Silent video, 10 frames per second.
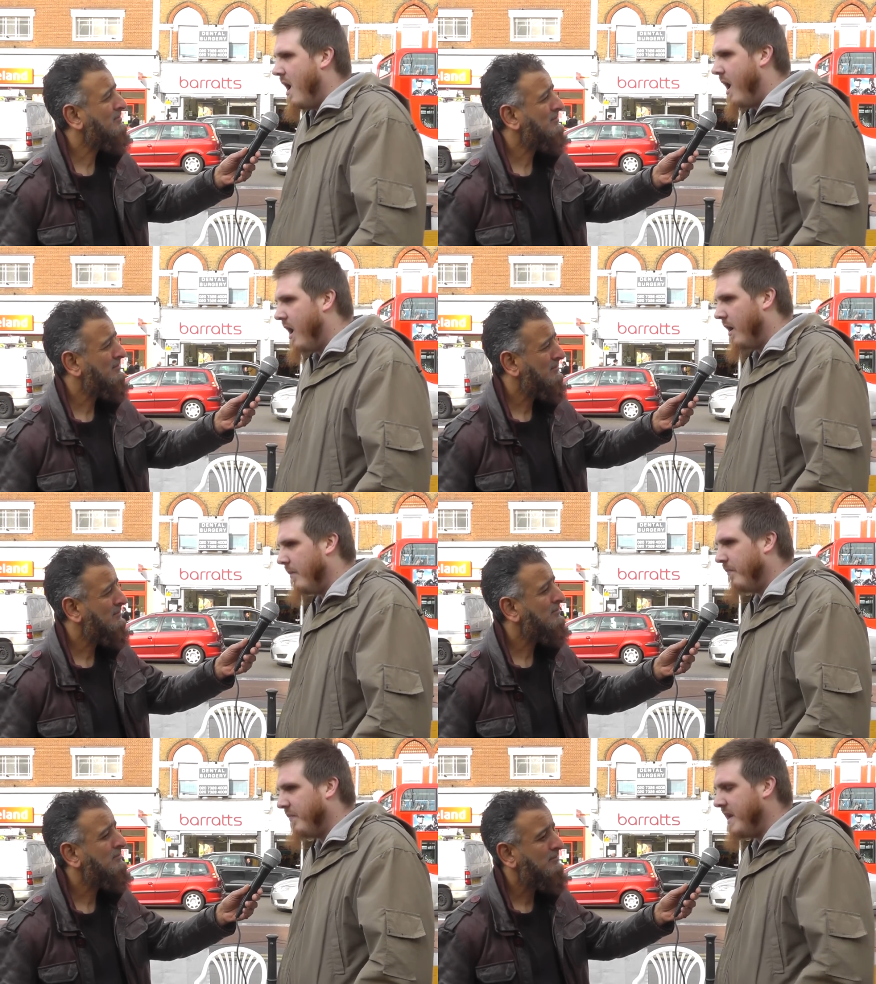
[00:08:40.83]

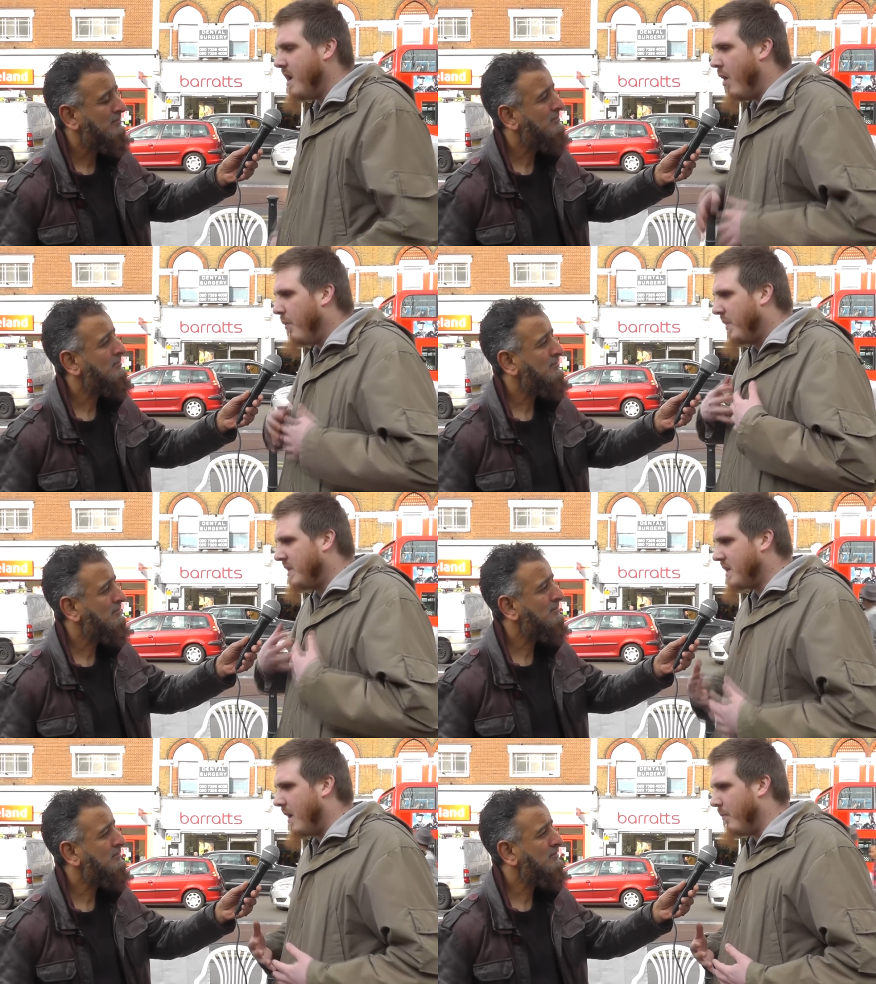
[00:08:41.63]
Speaker 1: Um, it
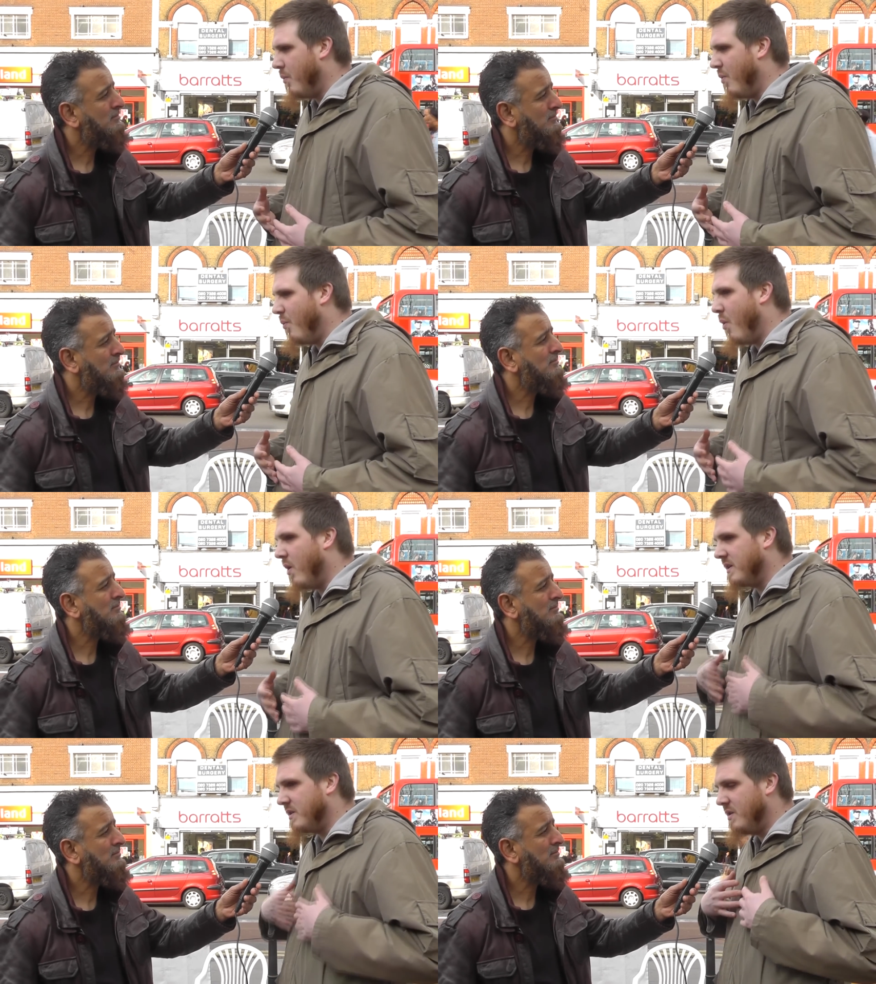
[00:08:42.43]
opens up
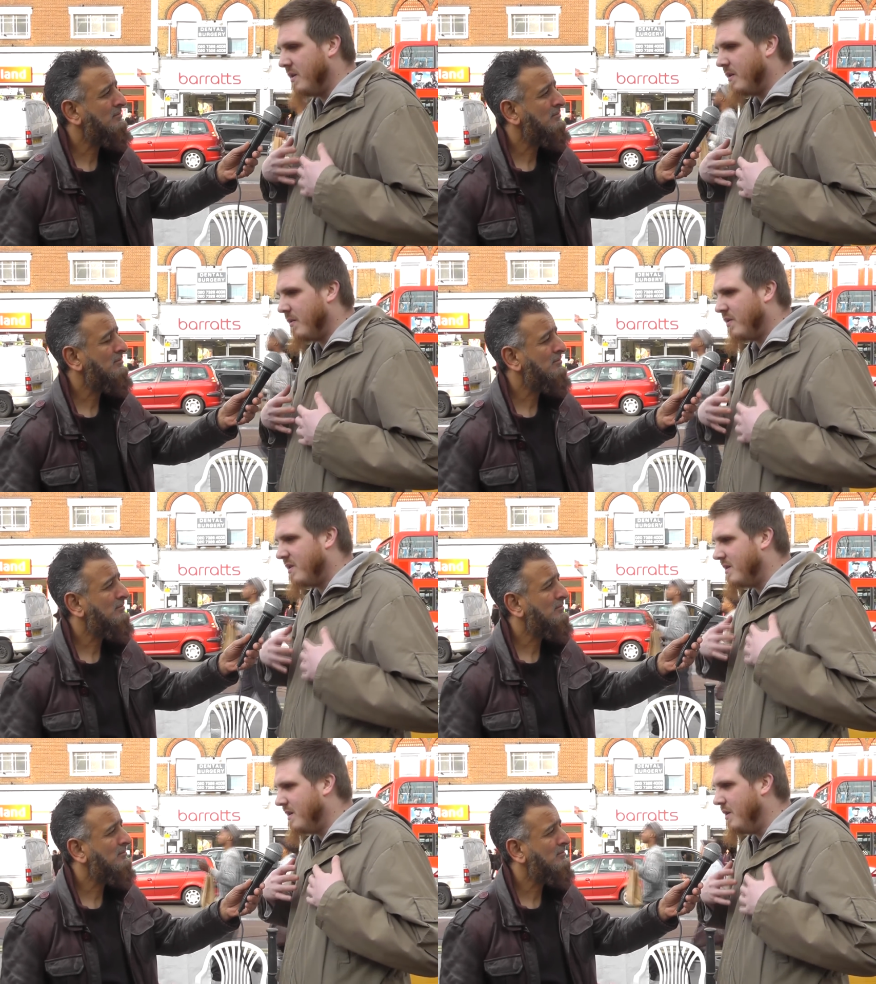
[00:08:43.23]
more
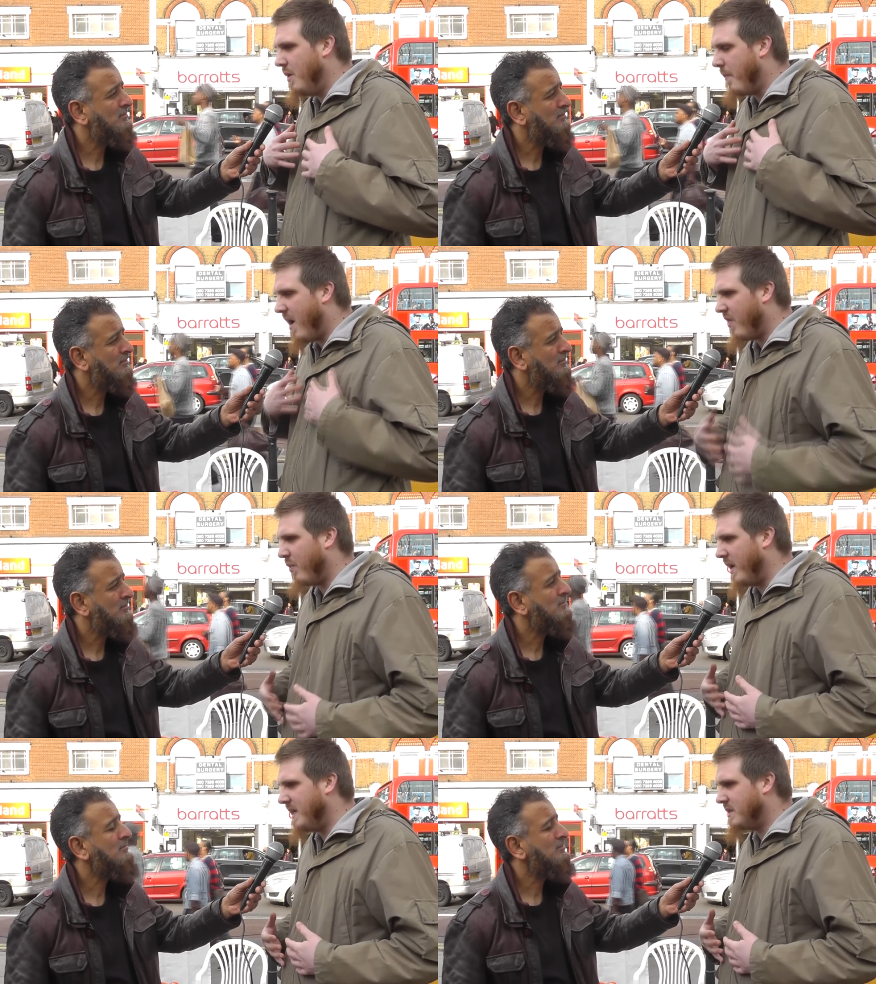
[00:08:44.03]
new
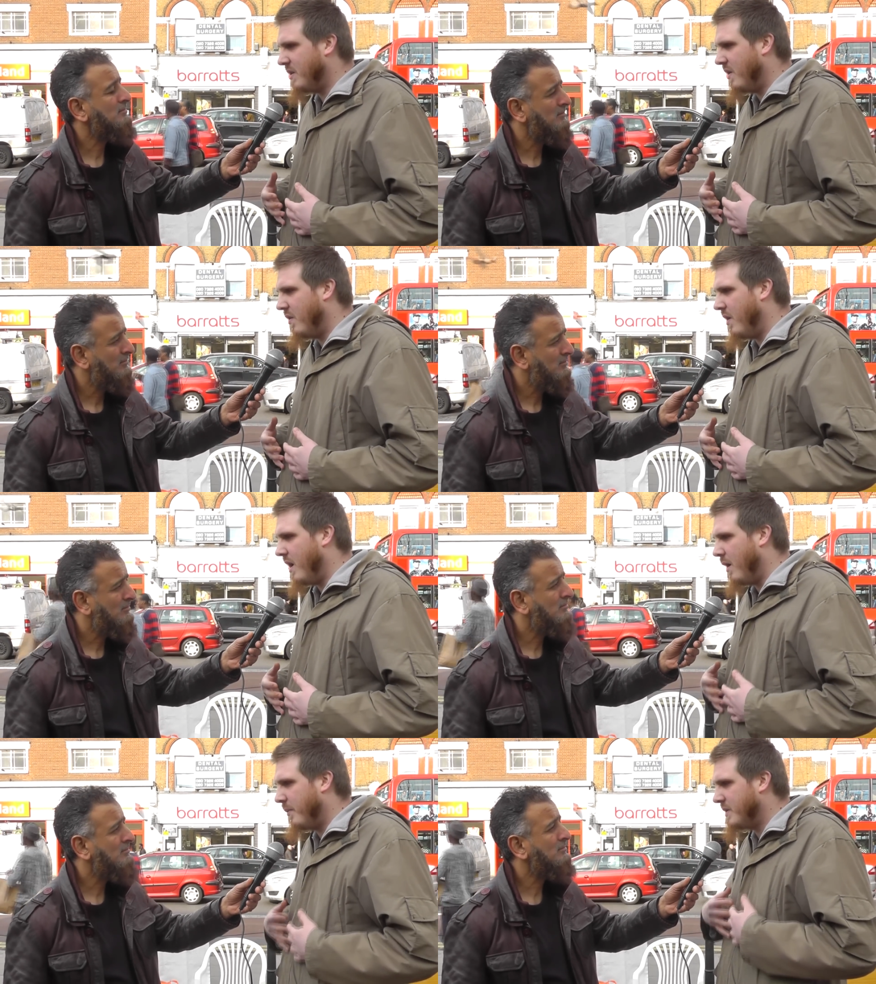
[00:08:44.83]
pathways to you. It
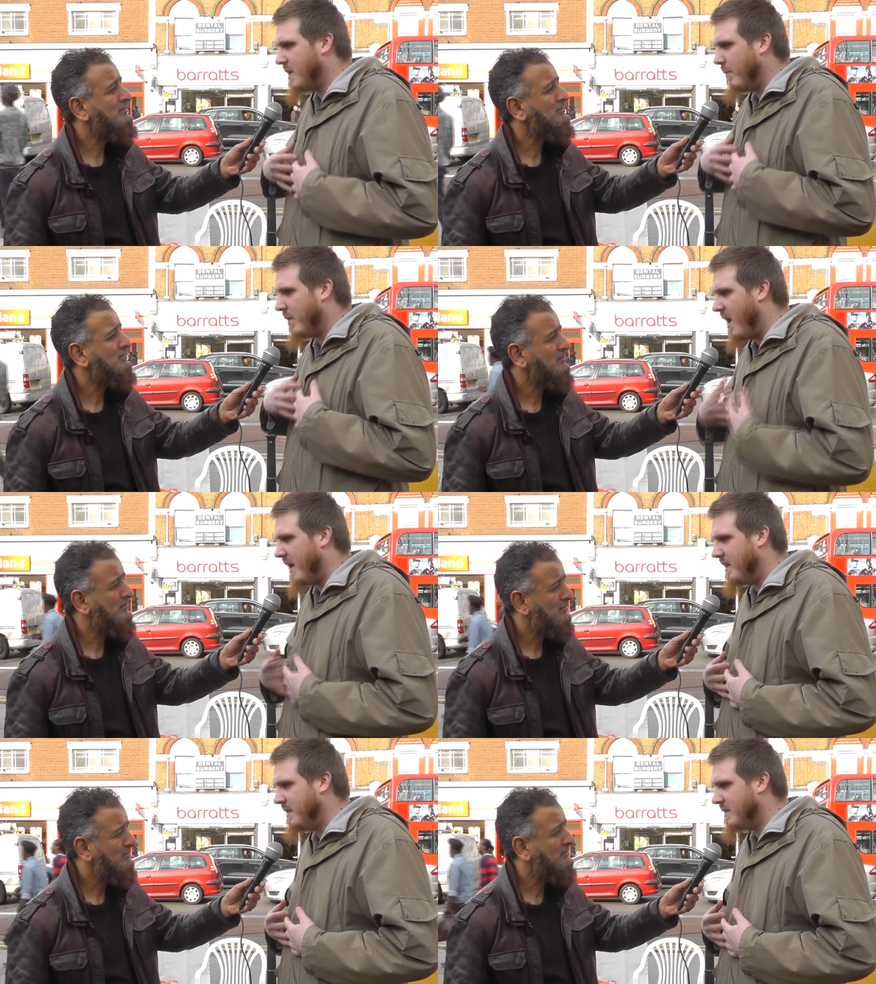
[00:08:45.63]
opens up
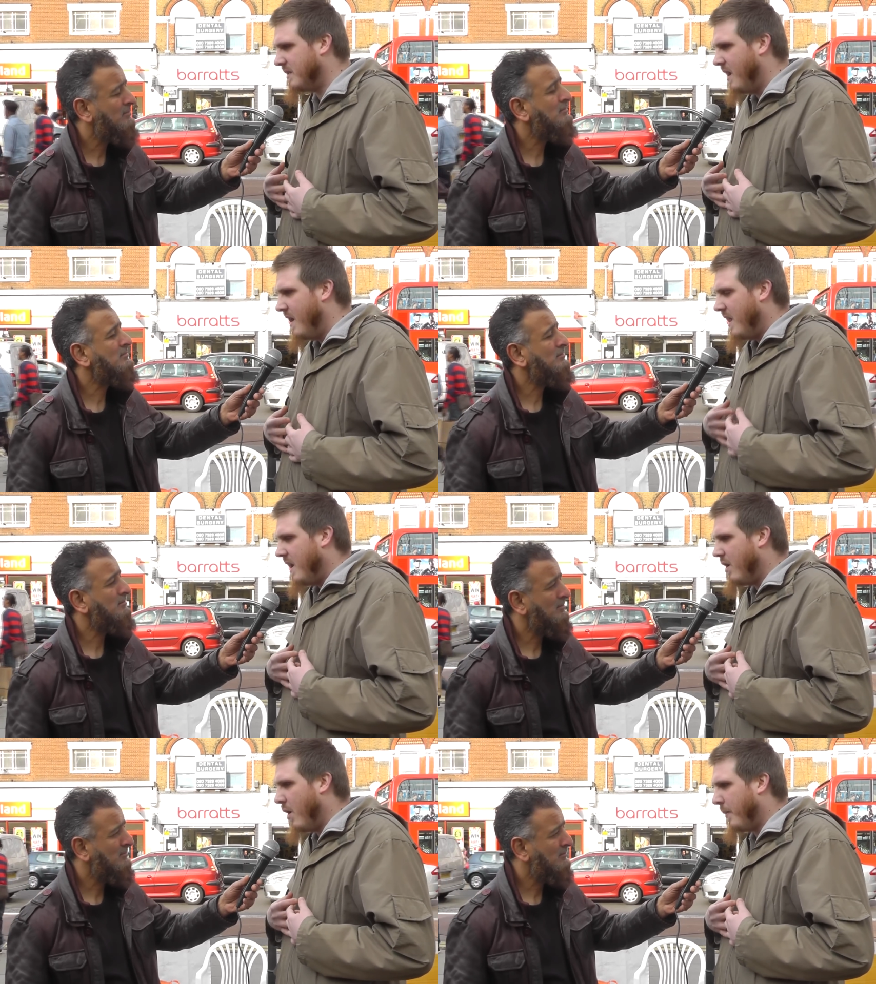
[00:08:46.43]
guidance.
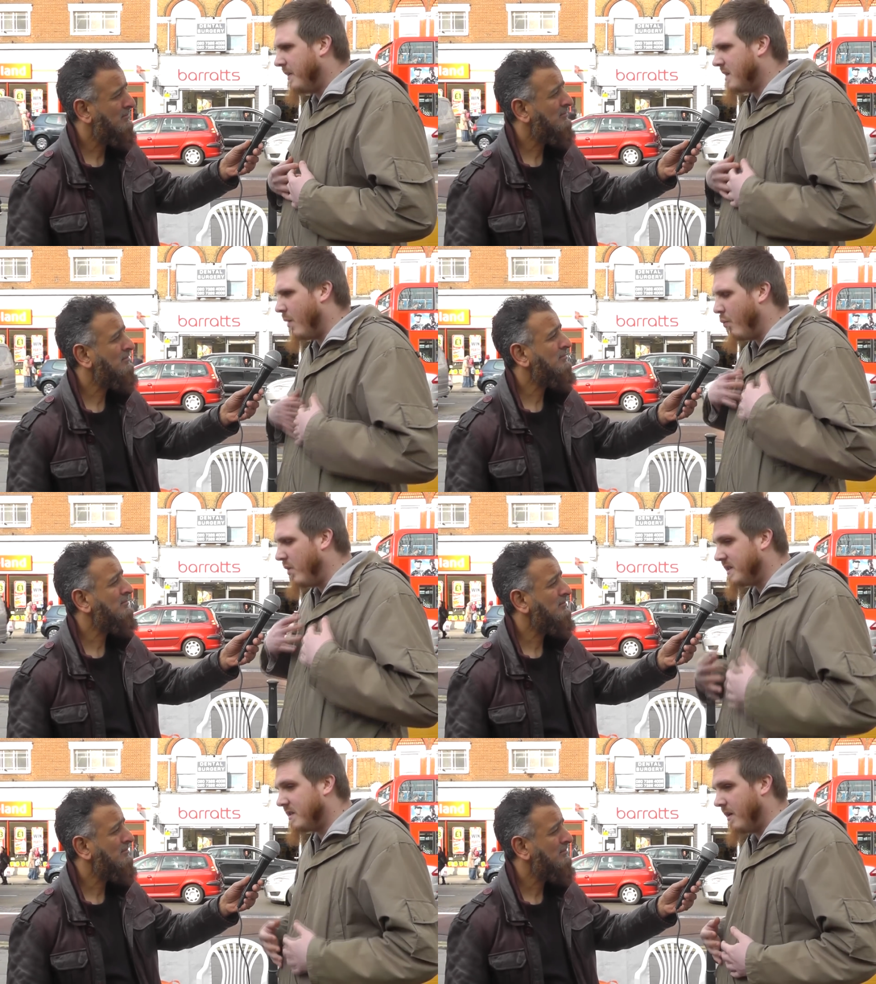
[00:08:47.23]
It opens up
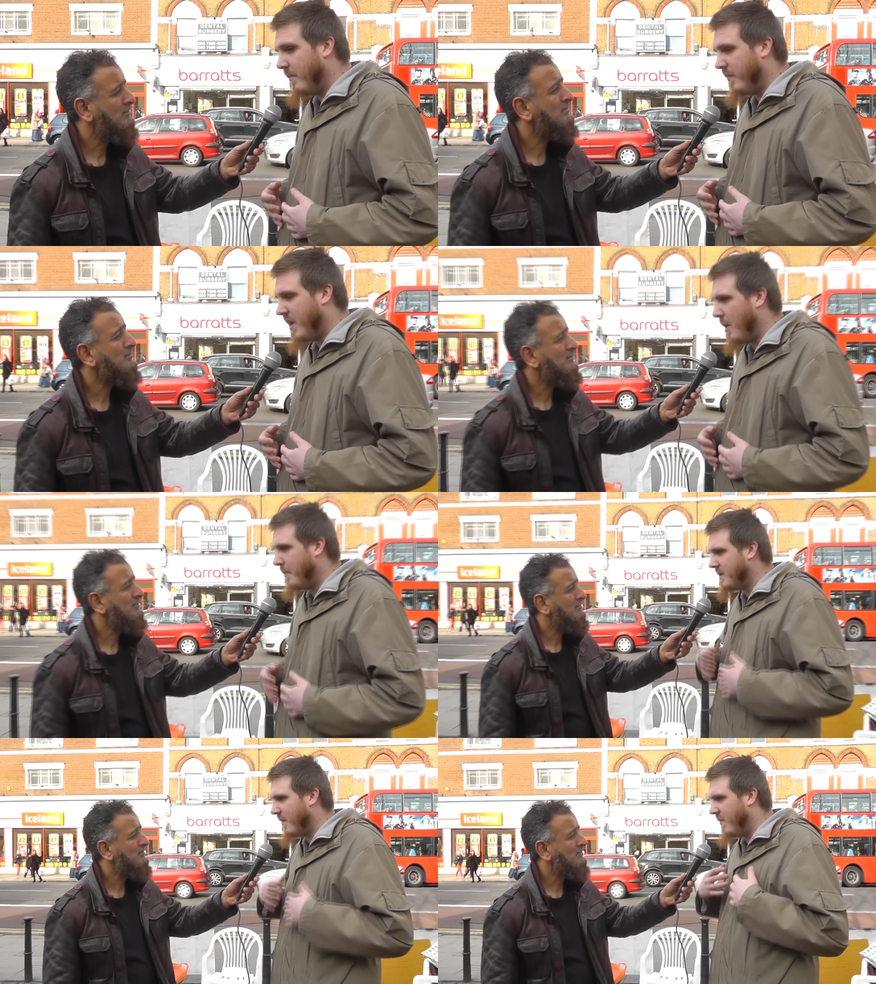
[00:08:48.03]
wisdom. It
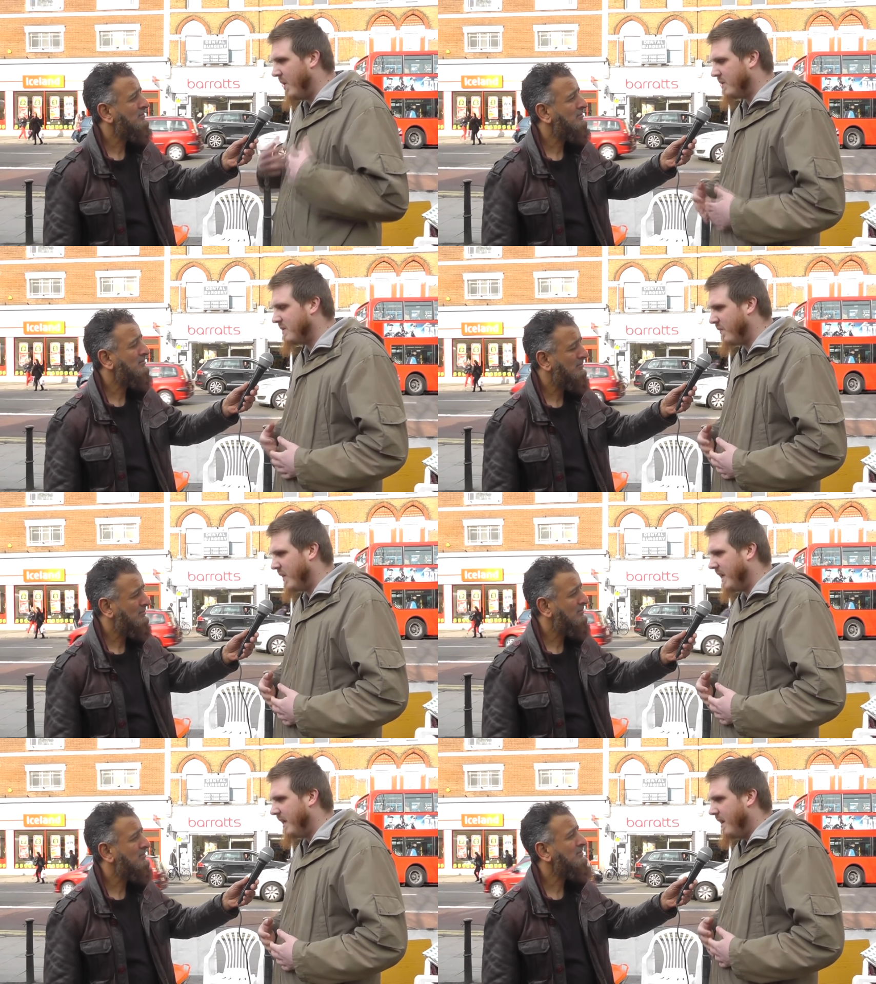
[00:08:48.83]
opens up
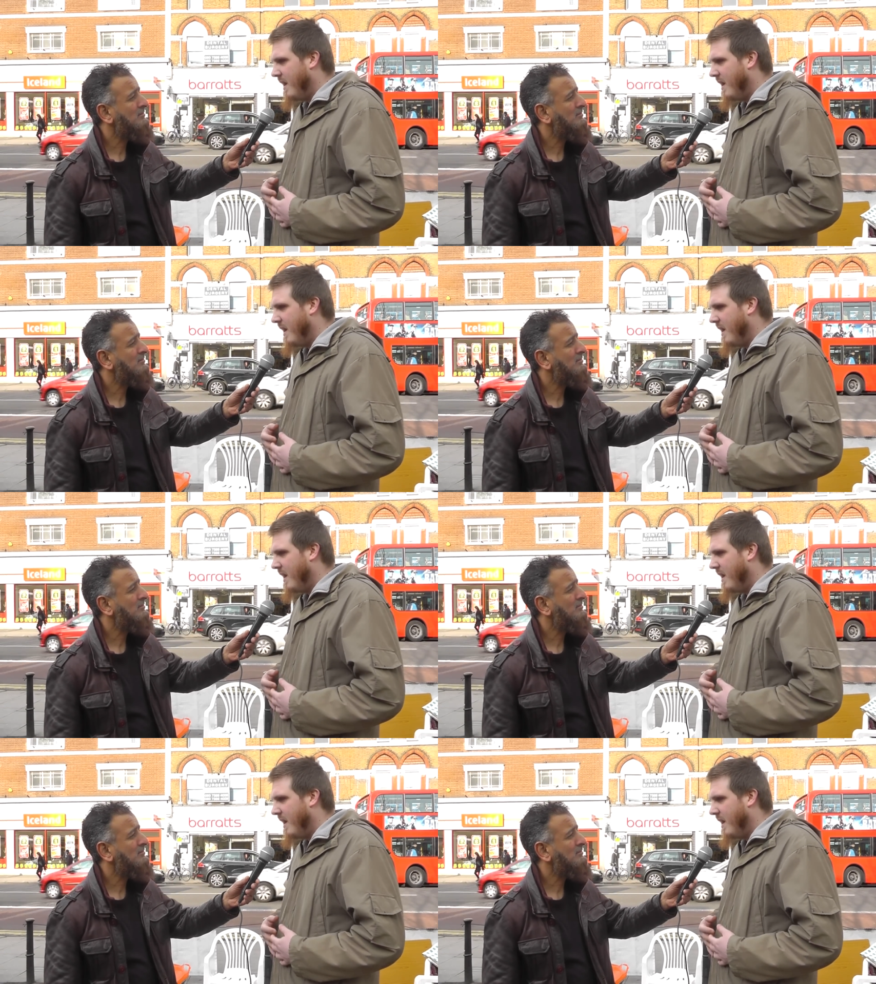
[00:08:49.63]
philosophy,